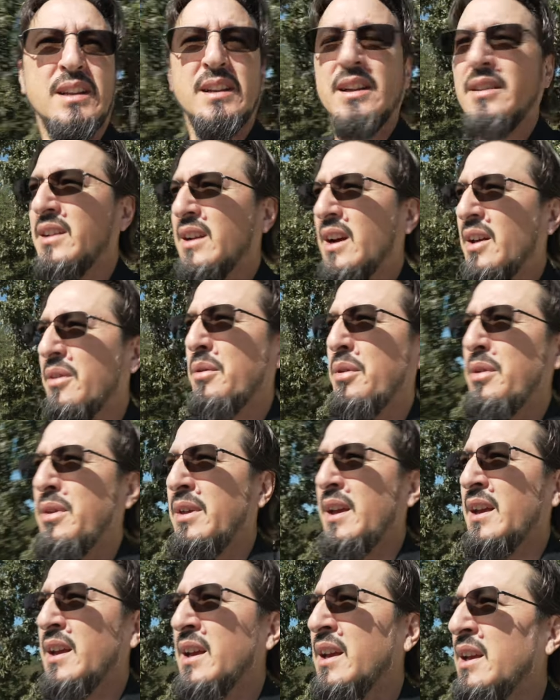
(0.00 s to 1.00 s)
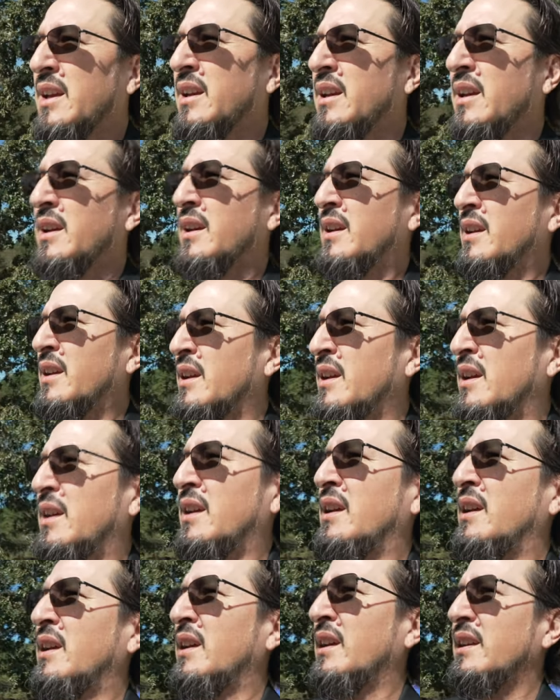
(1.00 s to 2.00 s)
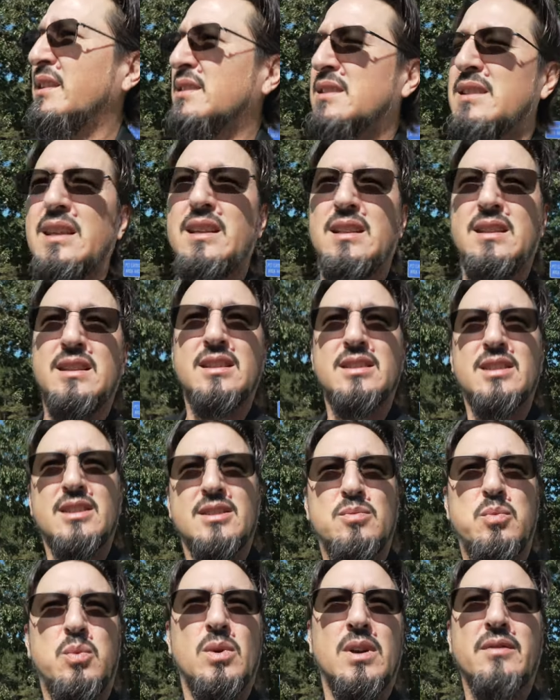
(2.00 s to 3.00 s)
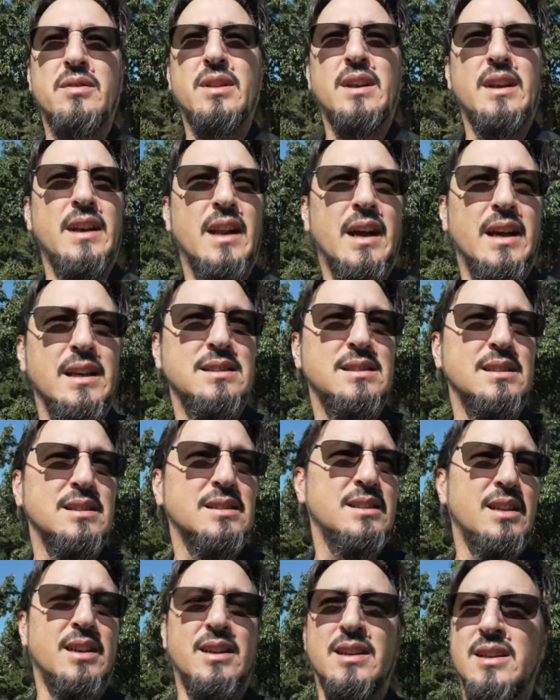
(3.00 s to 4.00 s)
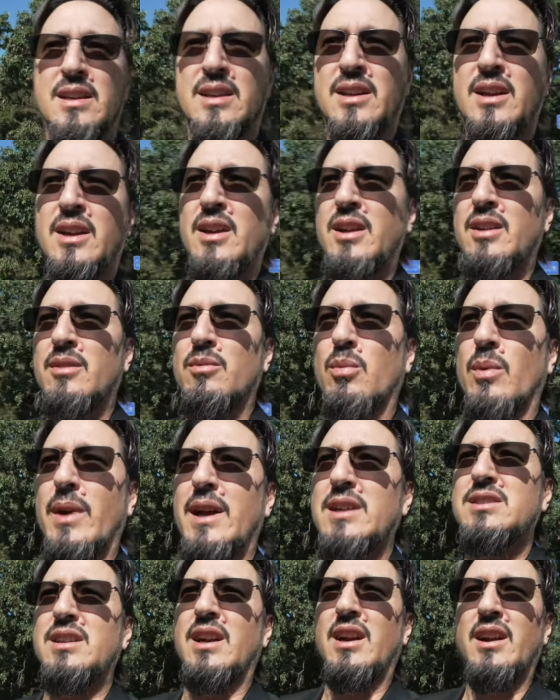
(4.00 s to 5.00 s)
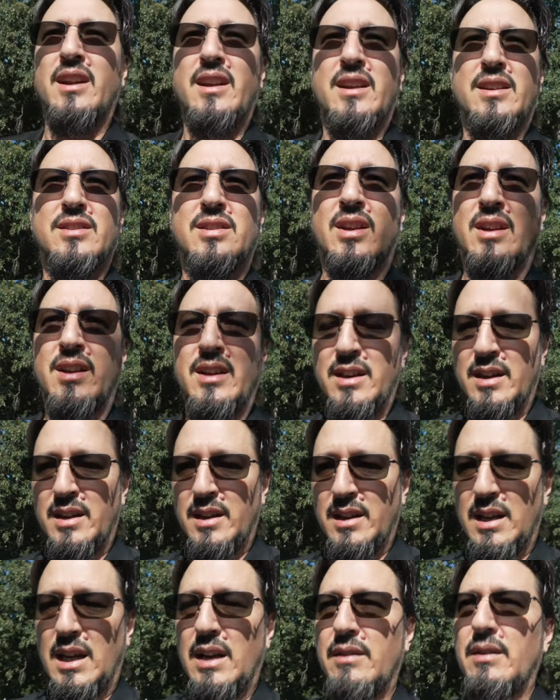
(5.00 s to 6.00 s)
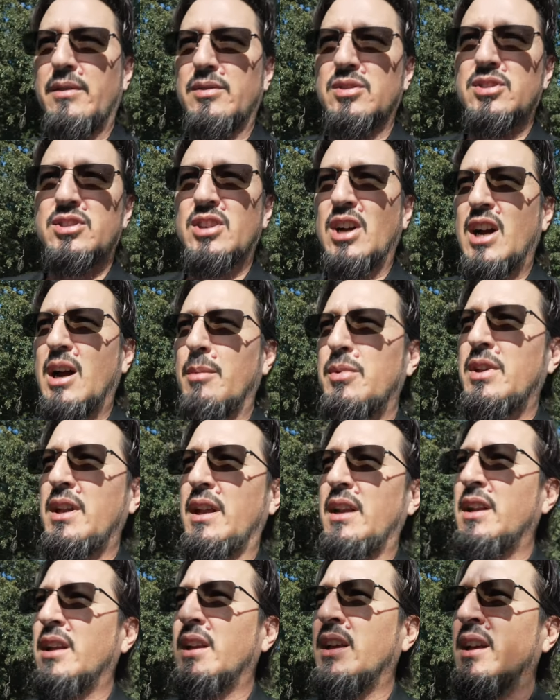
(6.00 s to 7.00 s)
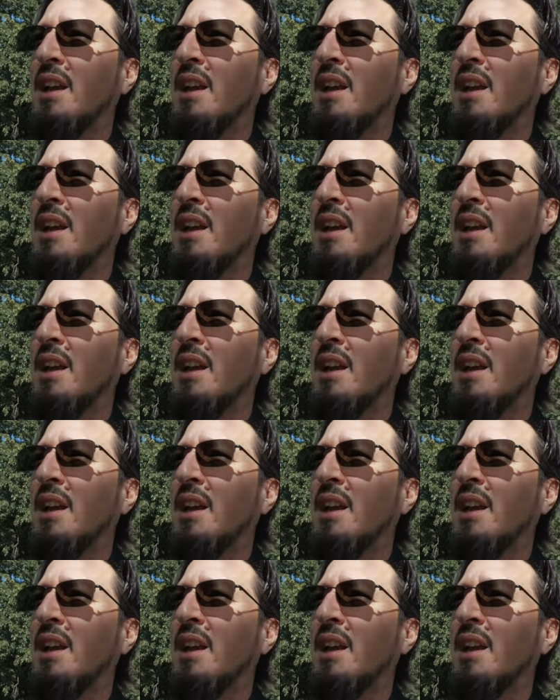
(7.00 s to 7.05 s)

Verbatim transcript: Now, the other thing is that this is one of the nicest rest areas I've ever stopped in.